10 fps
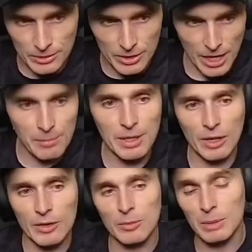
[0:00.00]
okay?
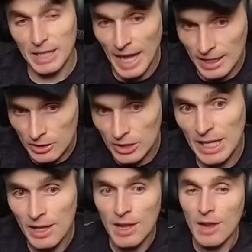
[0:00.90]
Because
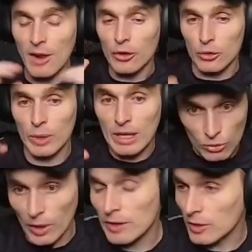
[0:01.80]
mechanically, Korea's
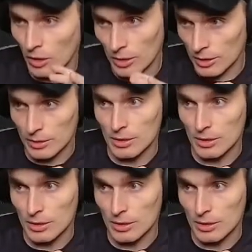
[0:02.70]
crazy hard.